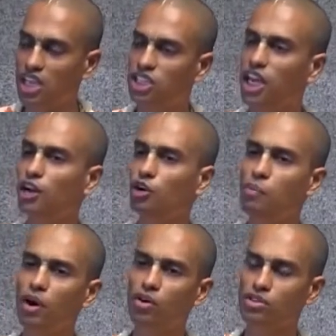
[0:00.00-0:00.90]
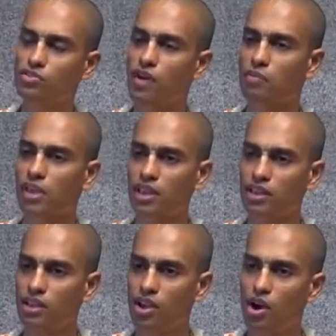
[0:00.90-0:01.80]
Srila Rupa Goswami,
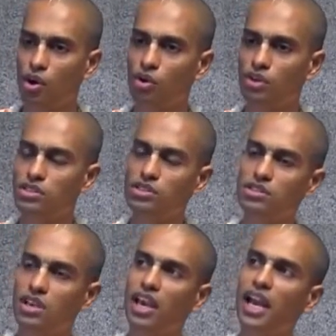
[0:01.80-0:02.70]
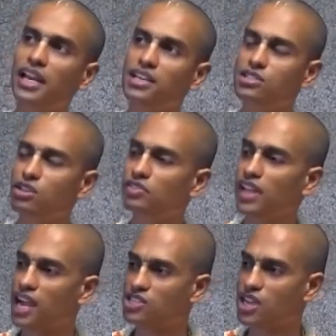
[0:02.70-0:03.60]
who is greatest of
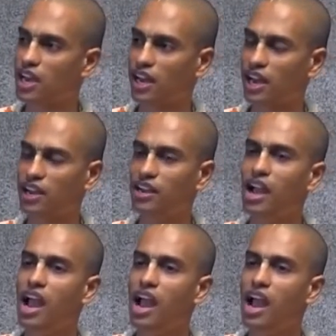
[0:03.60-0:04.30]
the acharya,